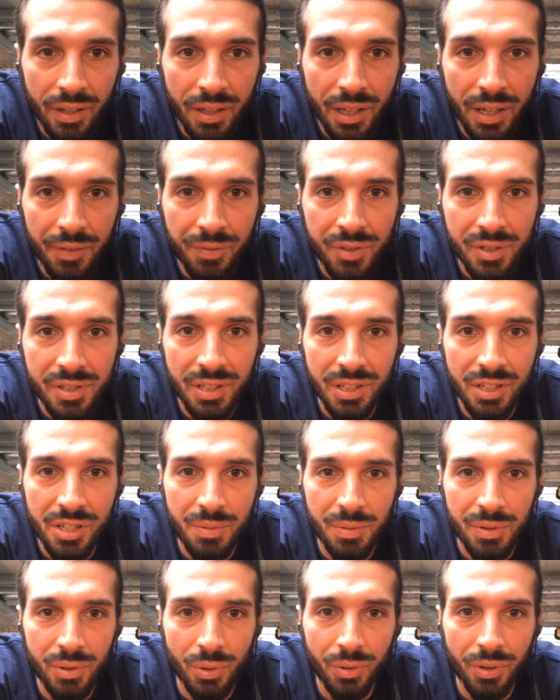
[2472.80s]
If the
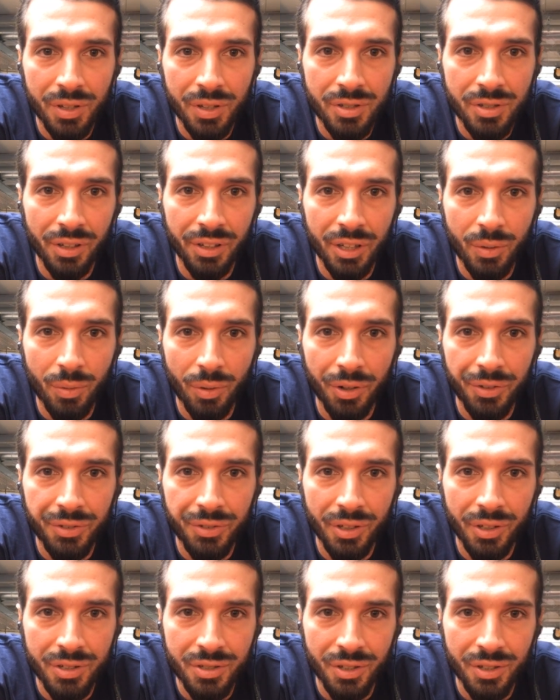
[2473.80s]
CHP tokens are liquid on
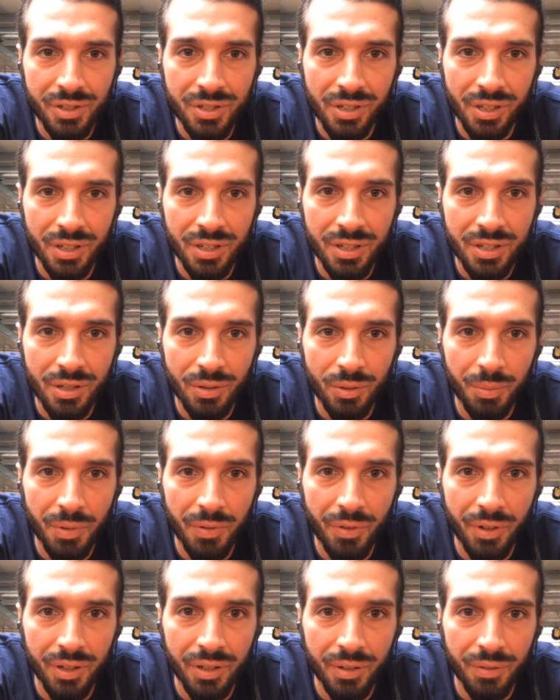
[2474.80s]
international exchange, it will
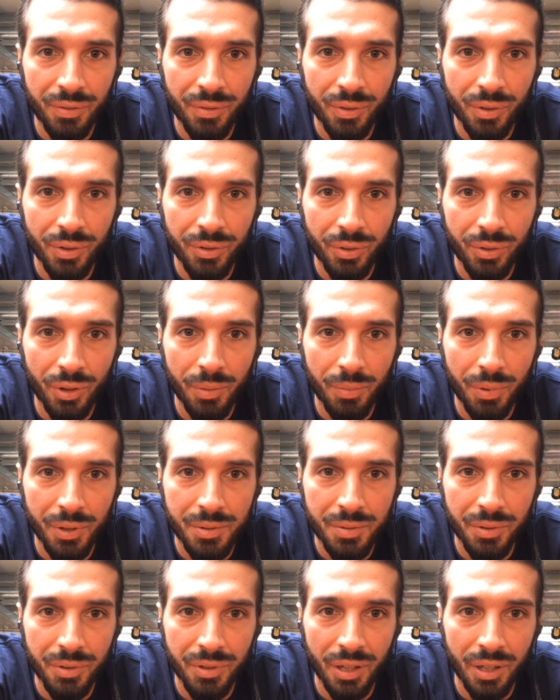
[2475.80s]
be very difficult or
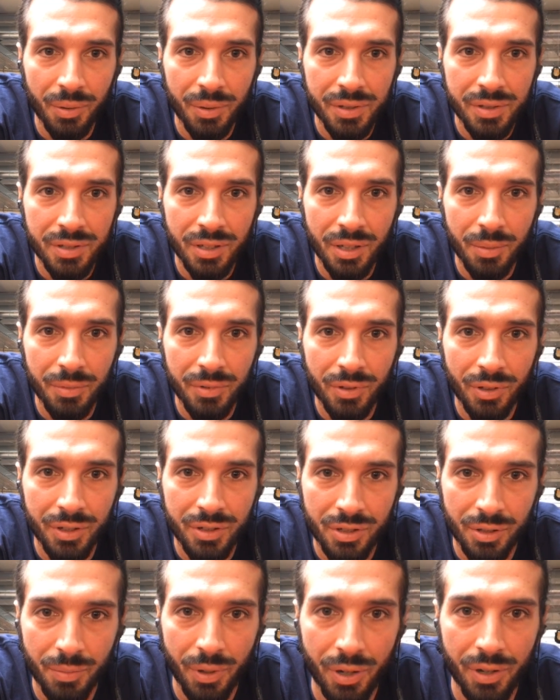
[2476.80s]
impossible to KYC
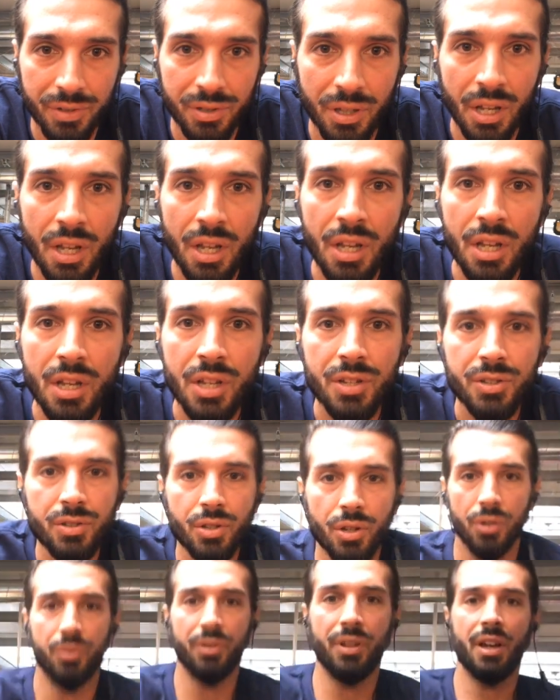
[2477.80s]
international buyers.
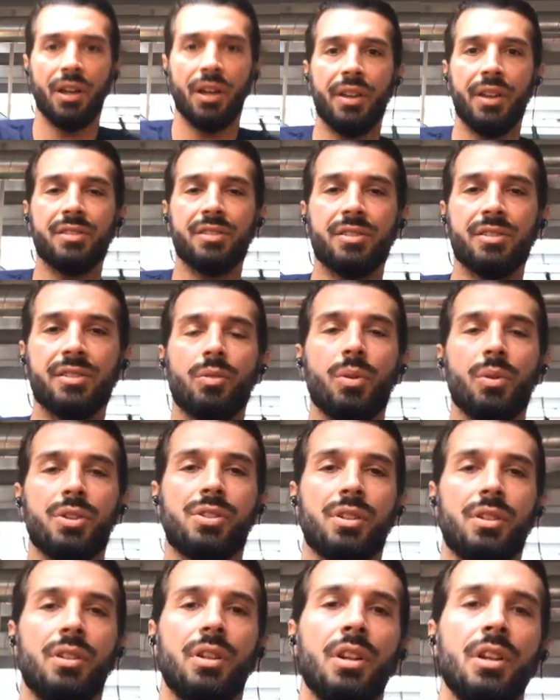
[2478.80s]
So yeah, that's a good
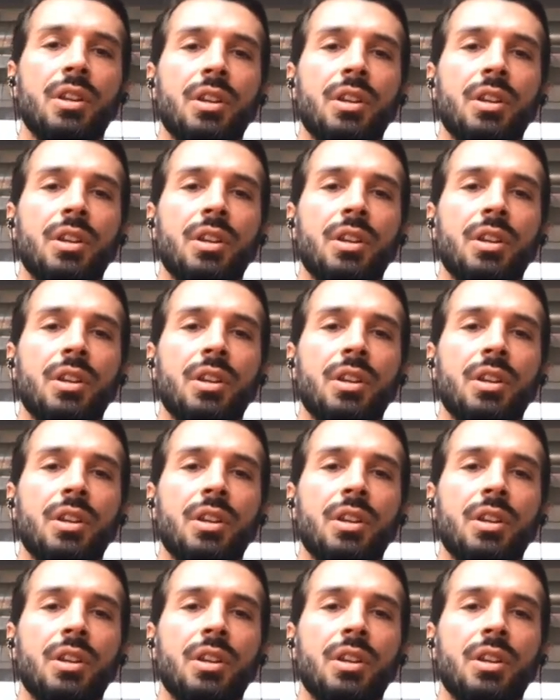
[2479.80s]
question.